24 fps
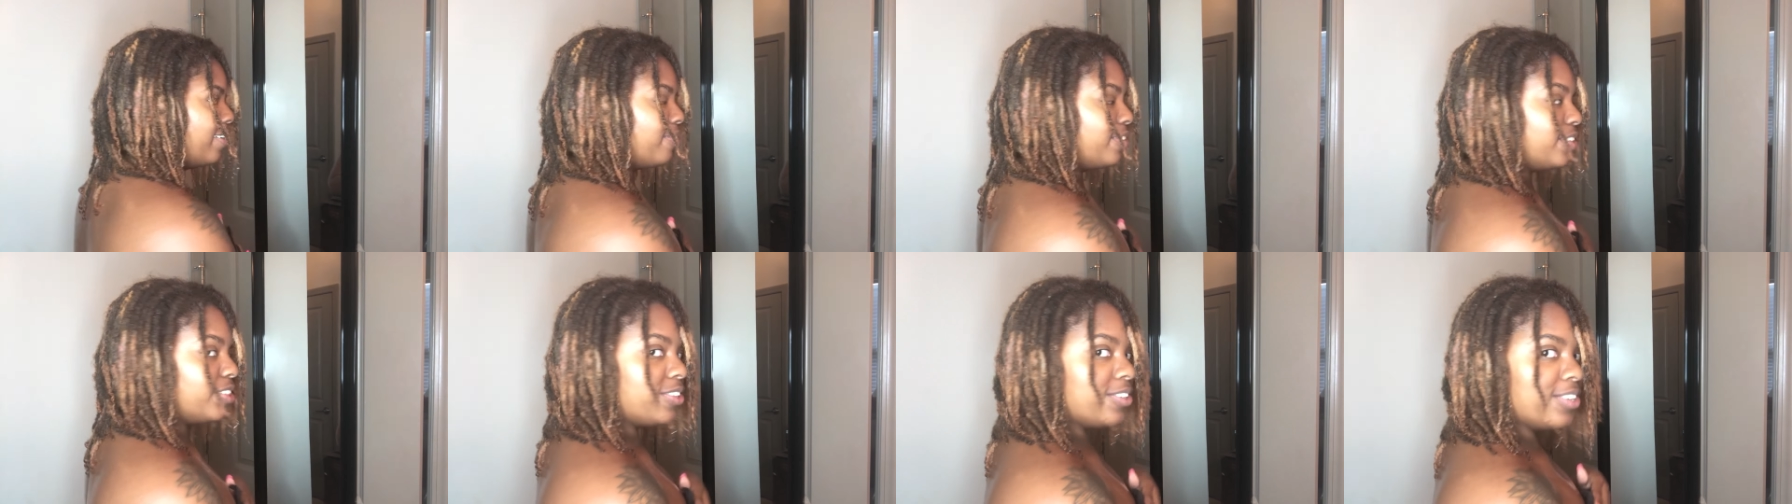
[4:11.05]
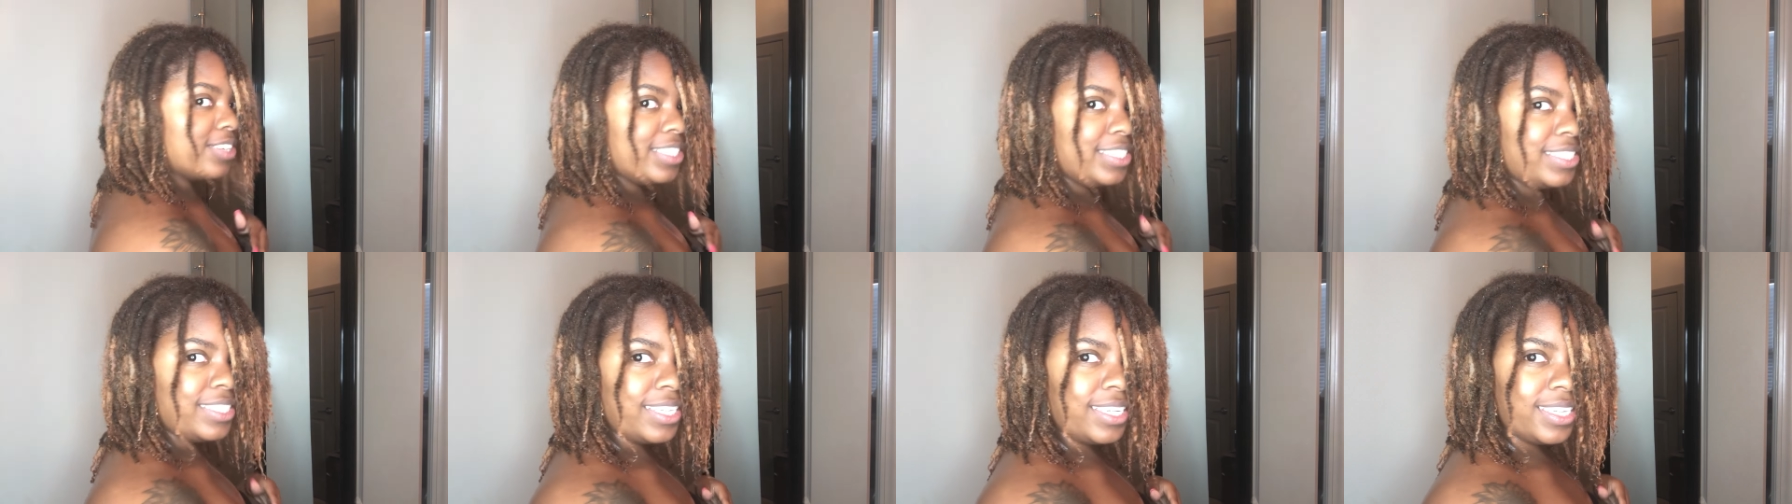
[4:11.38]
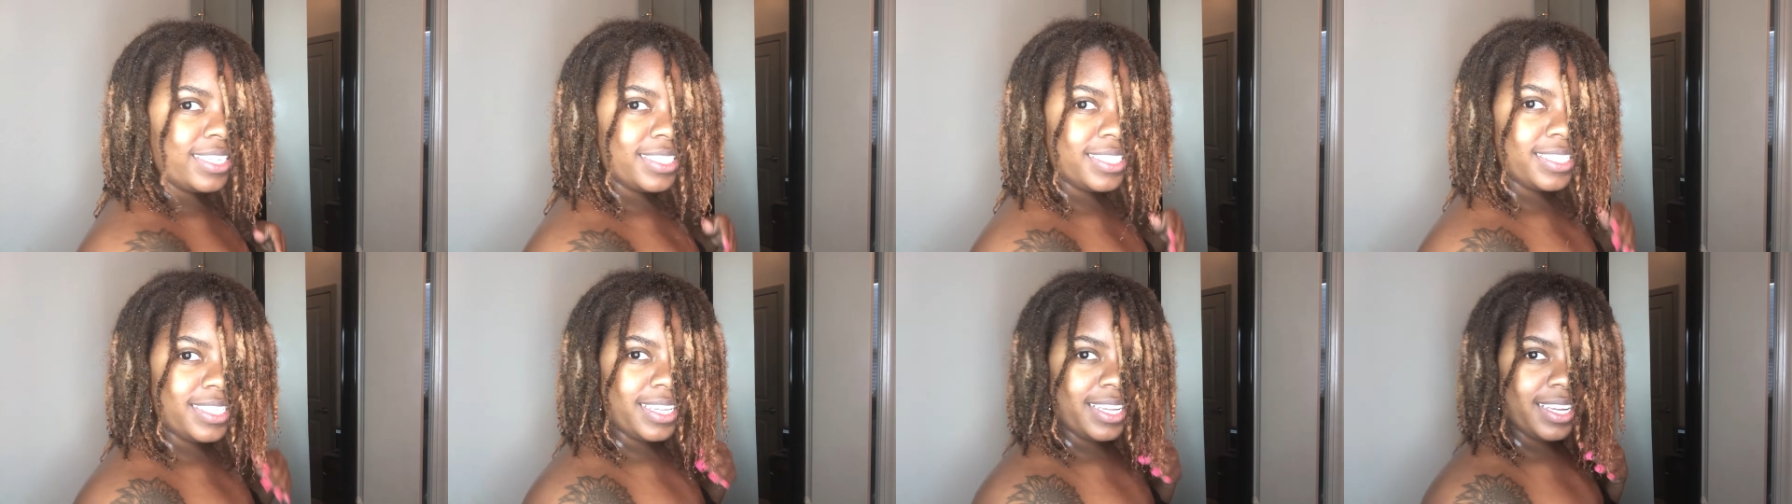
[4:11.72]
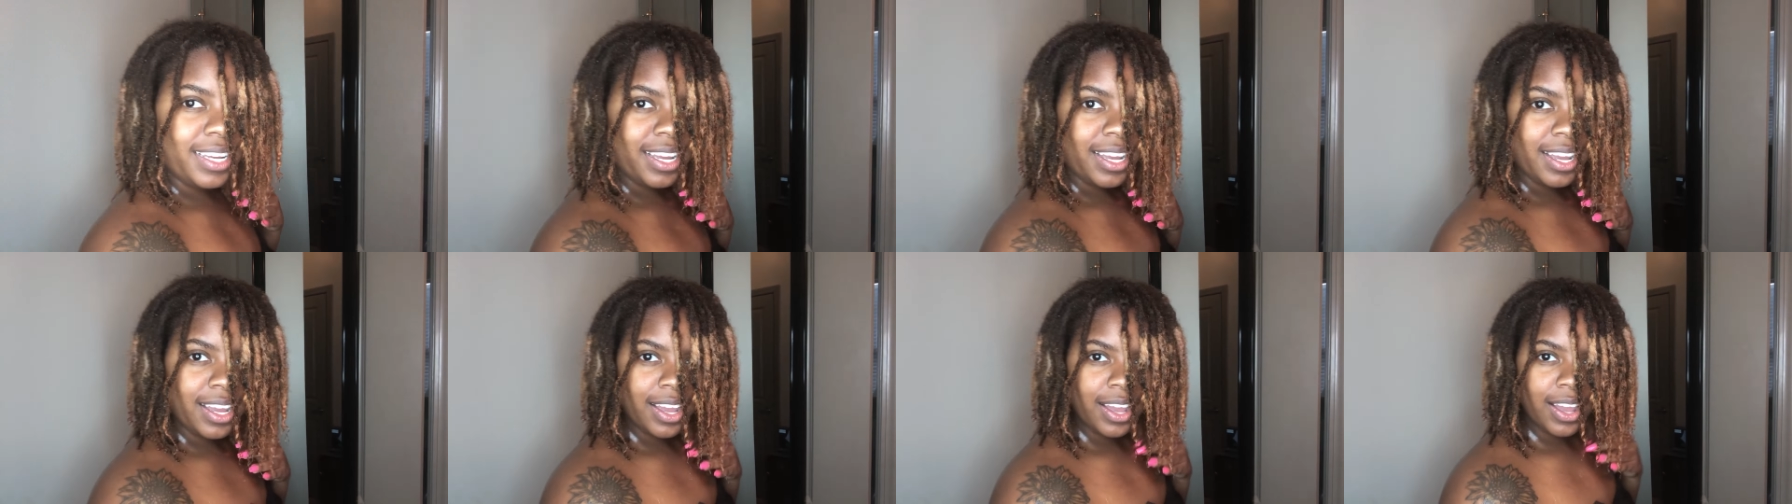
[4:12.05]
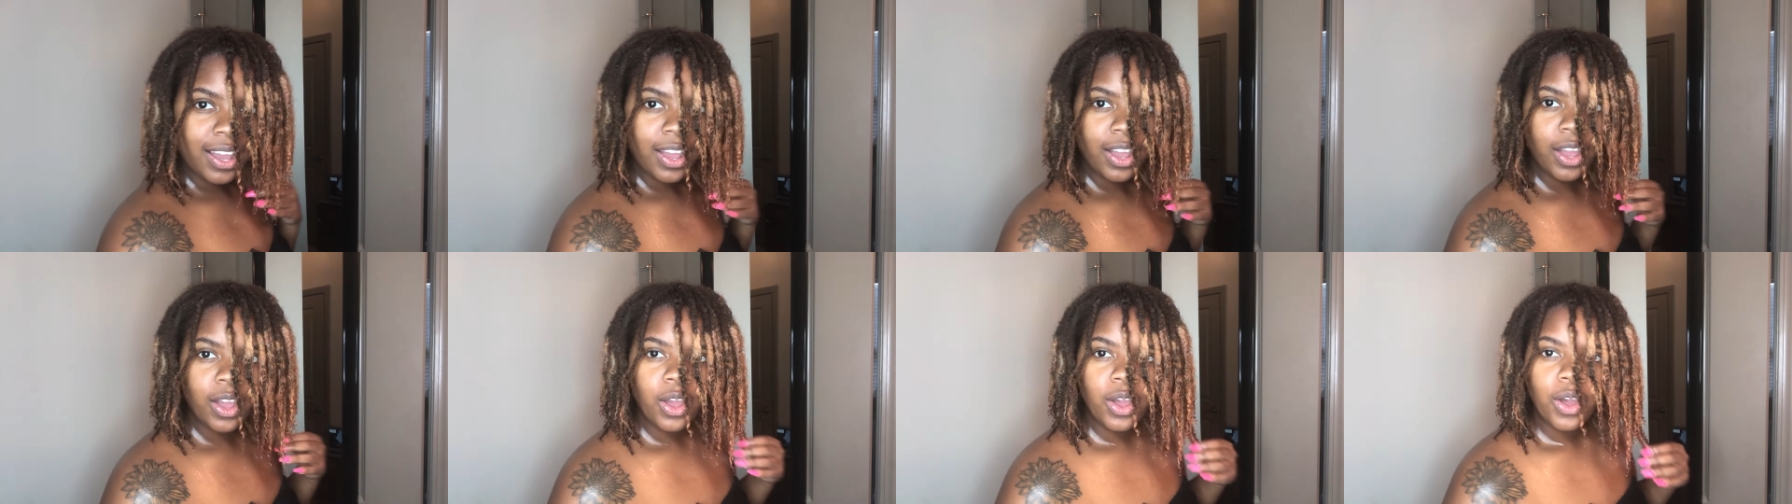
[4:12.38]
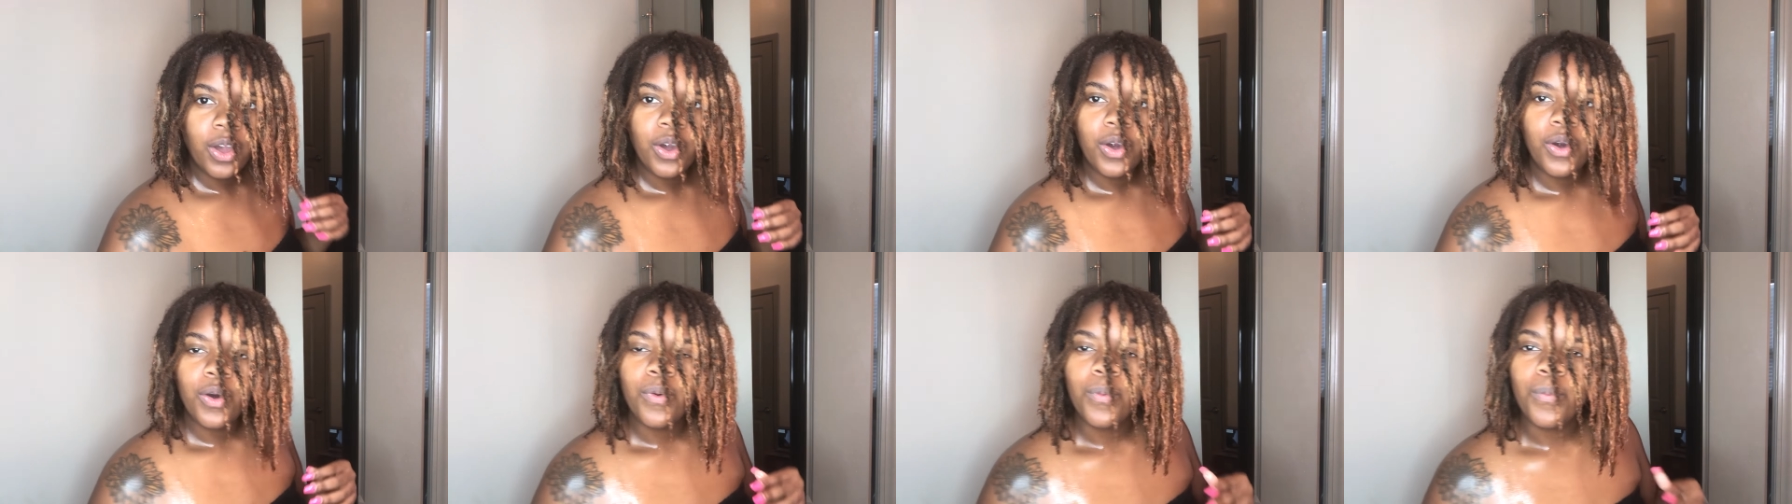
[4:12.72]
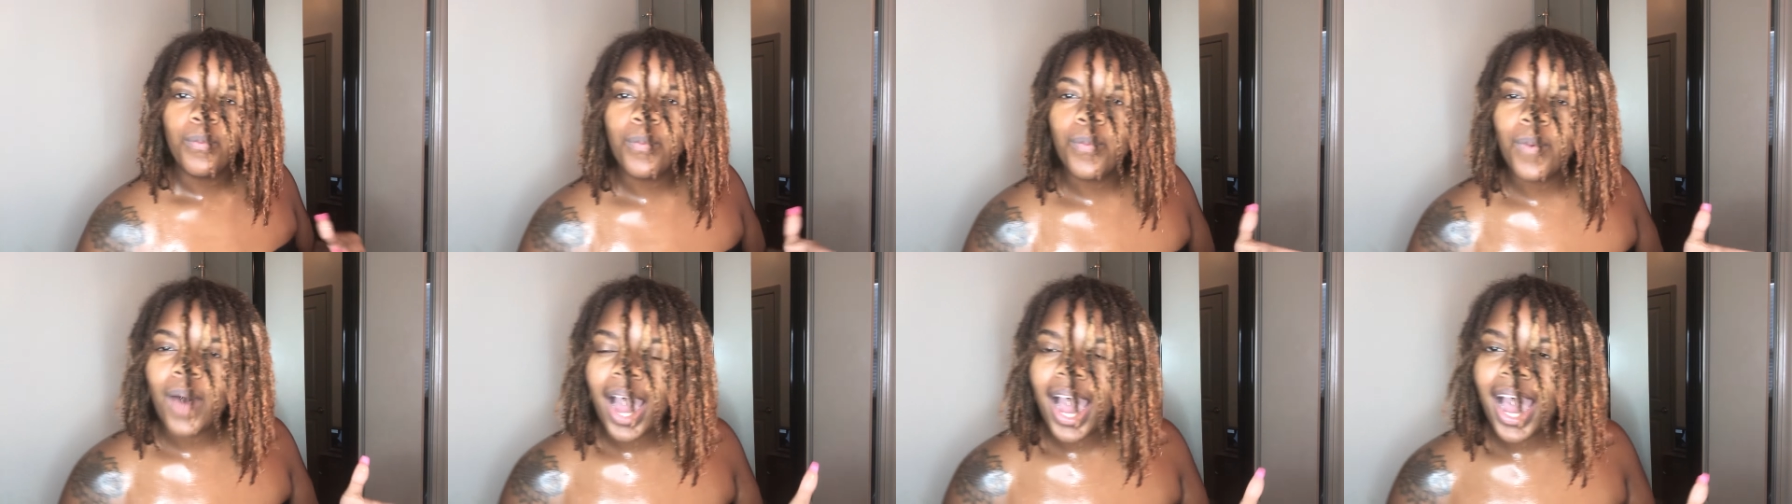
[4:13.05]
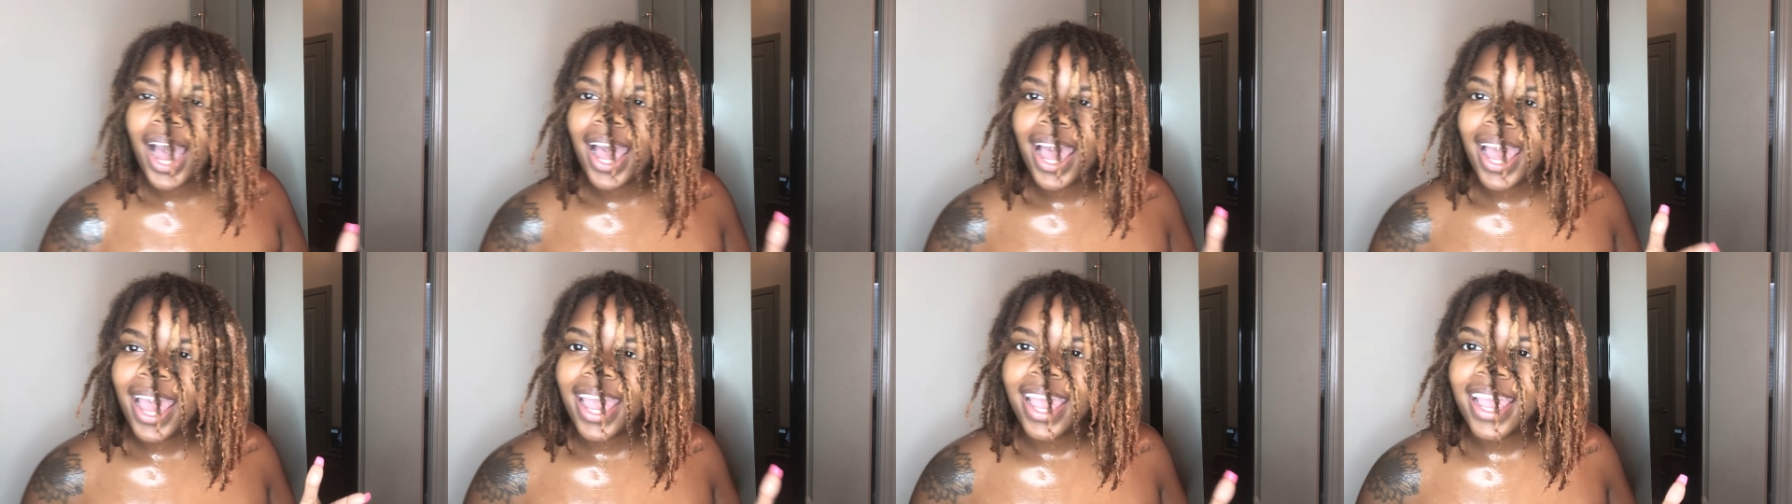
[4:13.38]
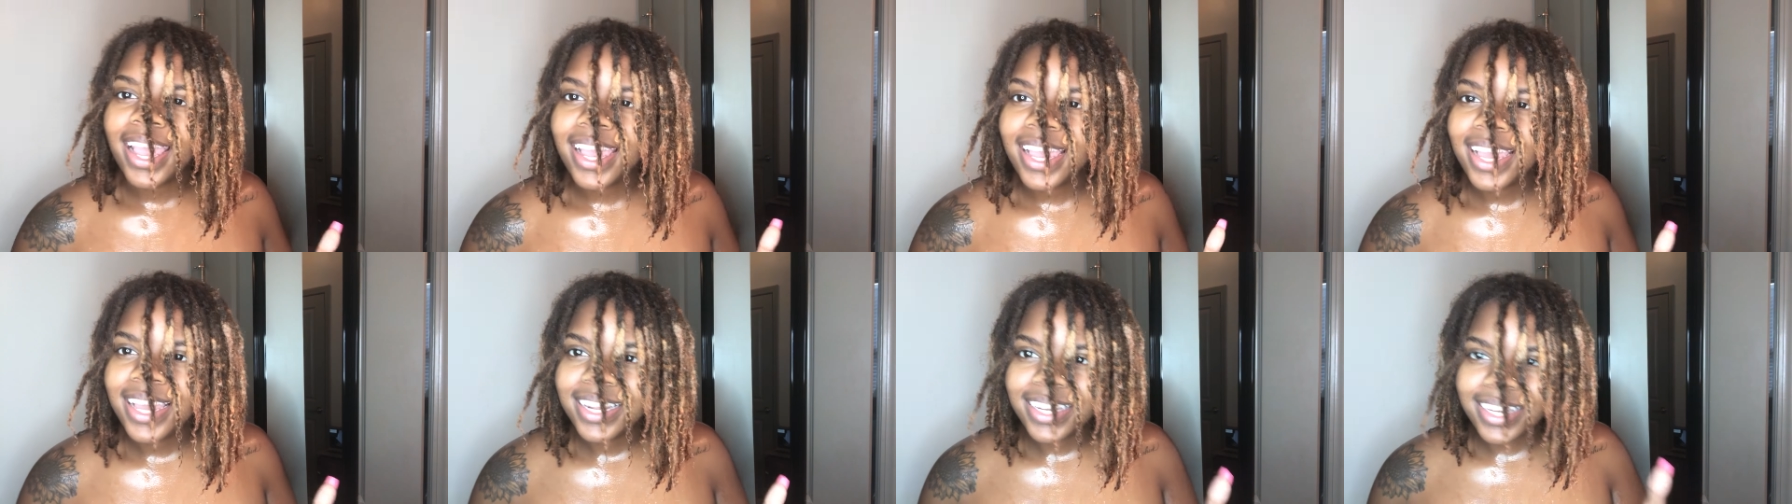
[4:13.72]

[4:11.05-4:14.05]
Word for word: give a three sixty. Why